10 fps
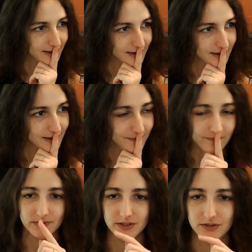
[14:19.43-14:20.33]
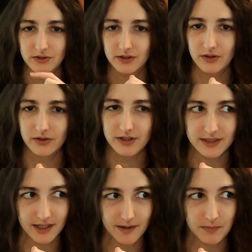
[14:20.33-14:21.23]
Ta-da! So
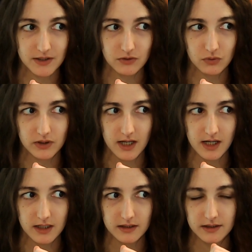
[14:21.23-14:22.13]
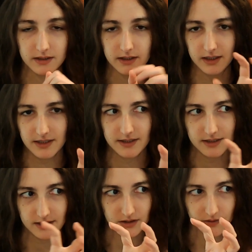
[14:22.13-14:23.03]
another step is to take the key
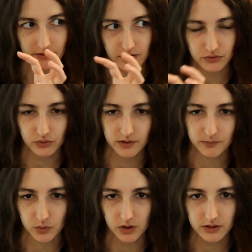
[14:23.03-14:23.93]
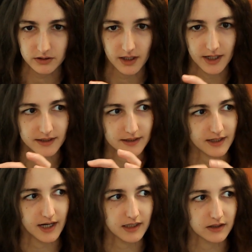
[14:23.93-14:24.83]
scenes of the storyboard and
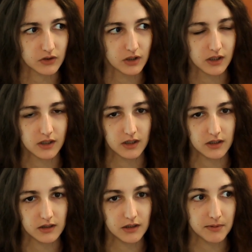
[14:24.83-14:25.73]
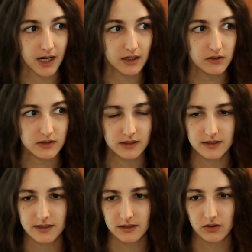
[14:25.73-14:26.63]
decide the values
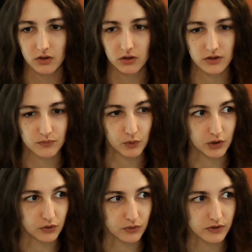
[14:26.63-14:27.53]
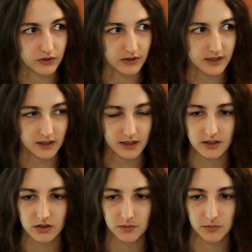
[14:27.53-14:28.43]
and decide the colors we'll use. So these are
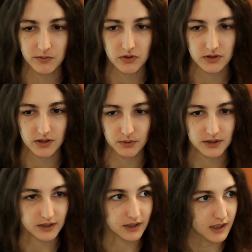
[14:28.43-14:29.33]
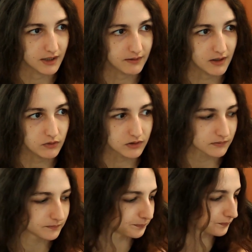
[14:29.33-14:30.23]
like some options I was thinking about.
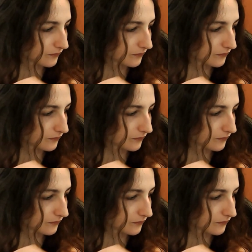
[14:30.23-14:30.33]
